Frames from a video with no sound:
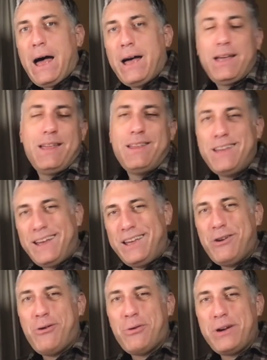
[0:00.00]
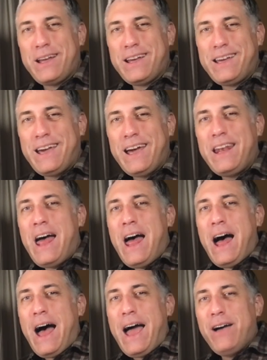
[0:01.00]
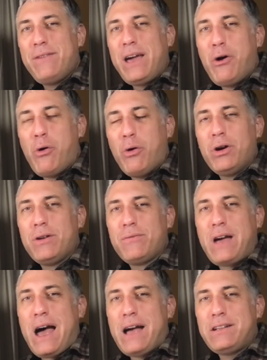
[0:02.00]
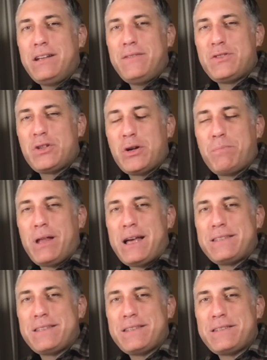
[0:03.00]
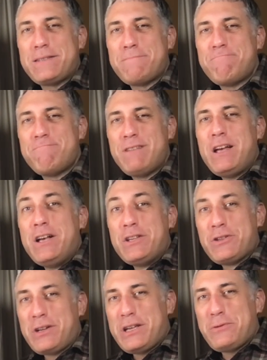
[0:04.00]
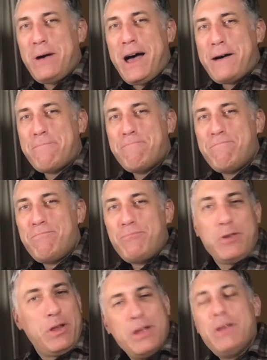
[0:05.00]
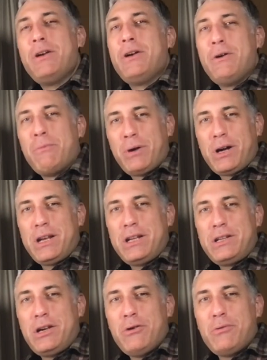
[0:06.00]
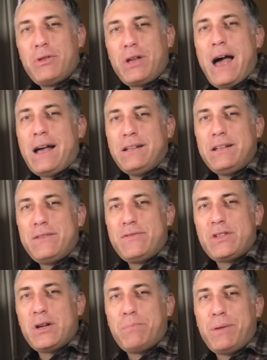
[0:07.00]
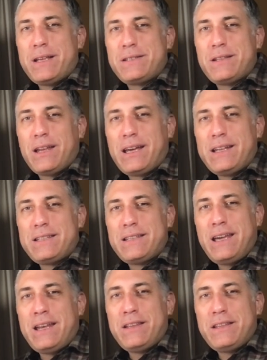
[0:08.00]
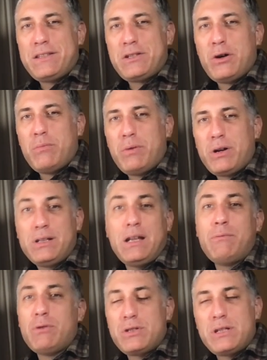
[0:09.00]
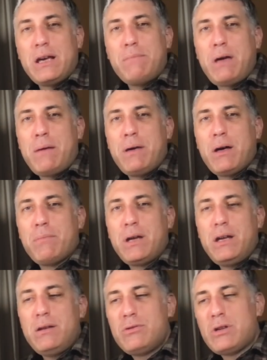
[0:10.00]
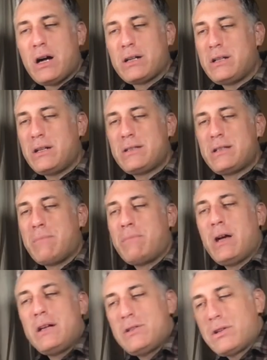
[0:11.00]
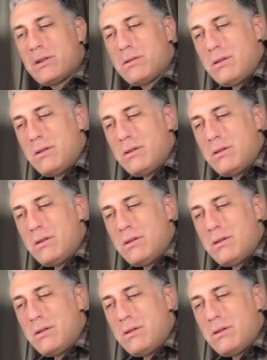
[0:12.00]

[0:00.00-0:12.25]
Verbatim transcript: I, hoarding again, I have a hoard of cognitive surpluses. So guess what? We're going to go with cognitive surplus till I get to the end of this notebook. And then we'll see. Maybe I'll be talked into something nicer.